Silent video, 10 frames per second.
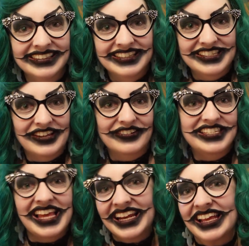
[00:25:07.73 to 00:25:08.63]
So
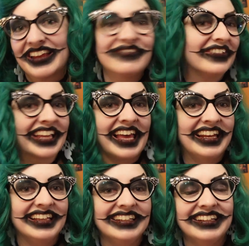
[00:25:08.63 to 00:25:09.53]
set it and forget
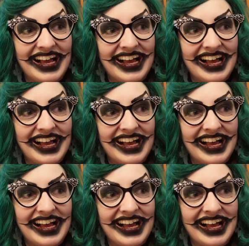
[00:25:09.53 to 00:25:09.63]
it.